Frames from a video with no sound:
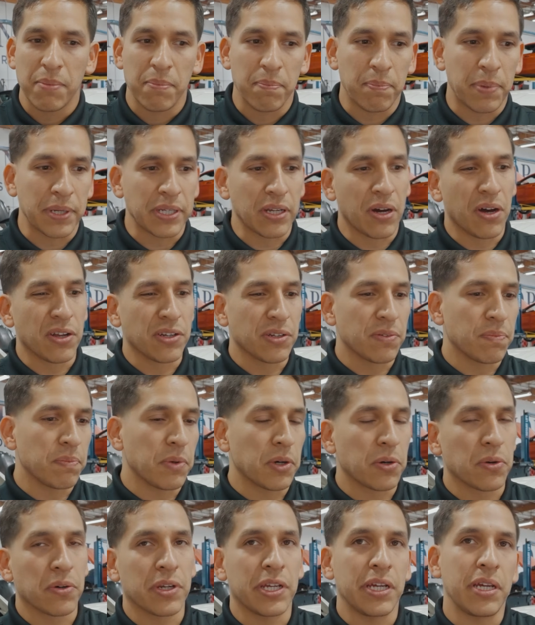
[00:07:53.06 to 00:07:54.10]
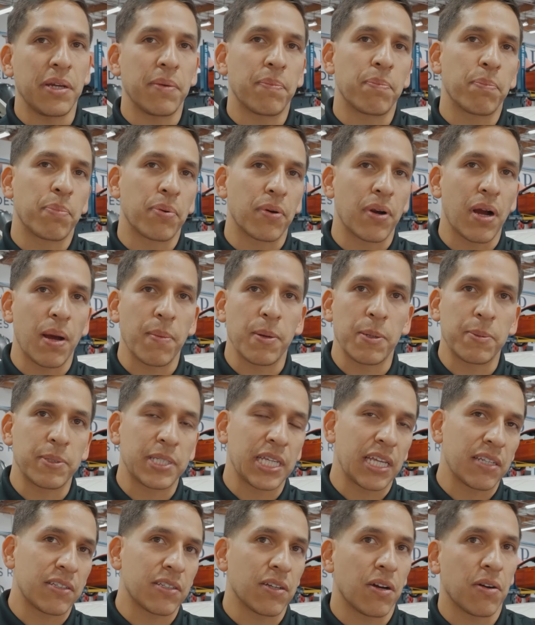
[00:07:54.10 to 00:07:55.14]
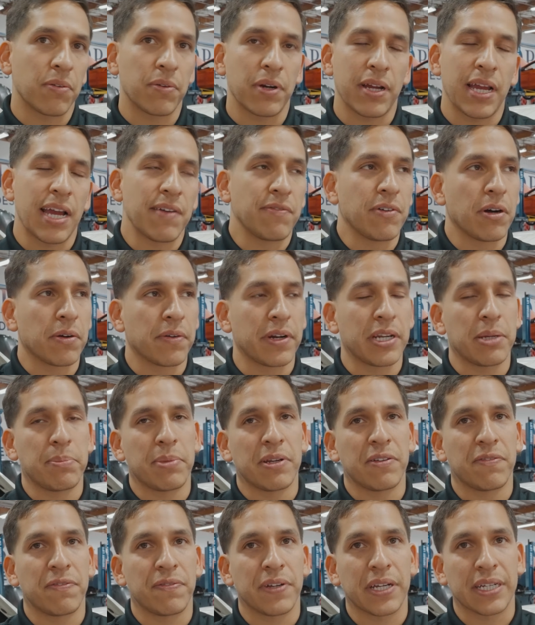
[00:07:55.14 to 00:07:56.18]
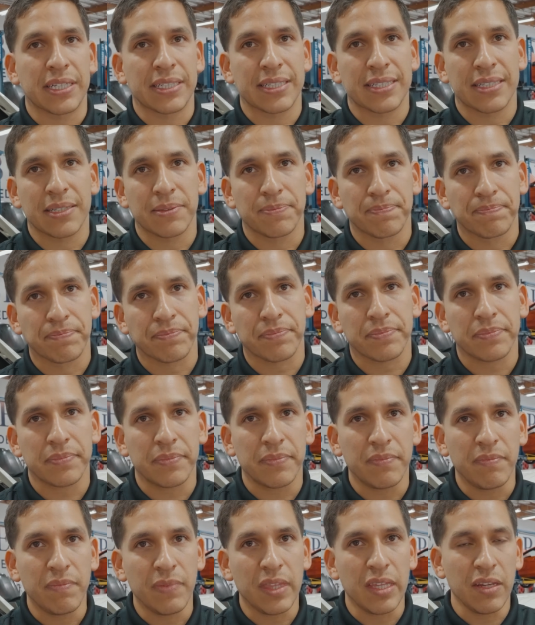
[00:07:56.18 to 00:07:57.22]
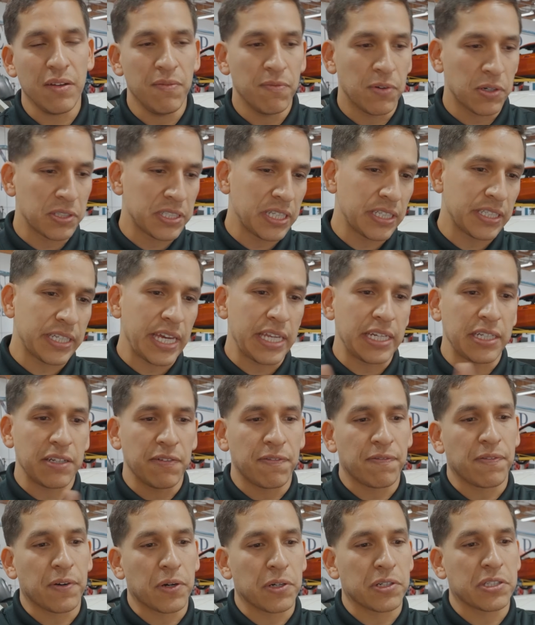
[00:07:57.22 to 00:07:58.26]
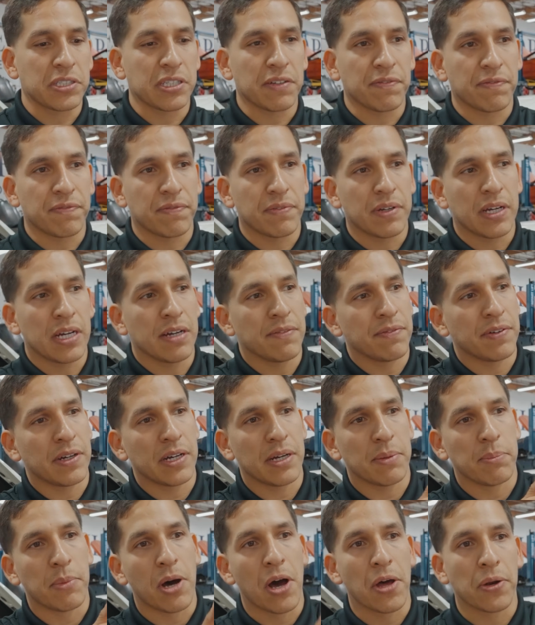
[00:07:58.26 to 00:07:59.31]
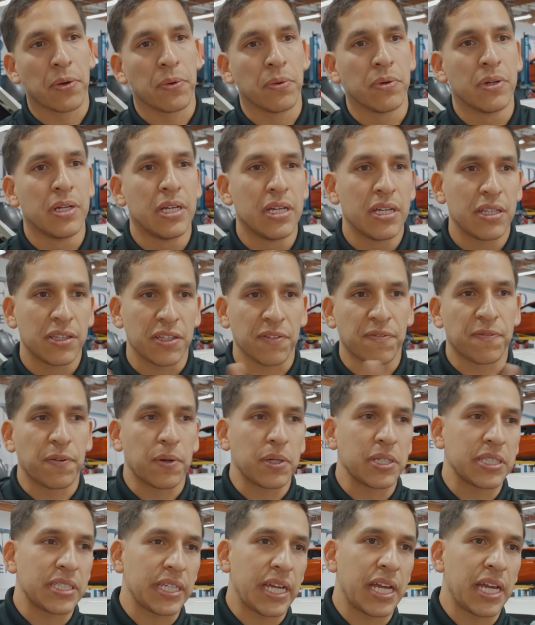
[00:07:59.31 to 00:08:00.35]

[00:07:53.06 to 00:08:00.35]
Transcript: But all the early problems have already been fixed. Versus getting the first of a model, the first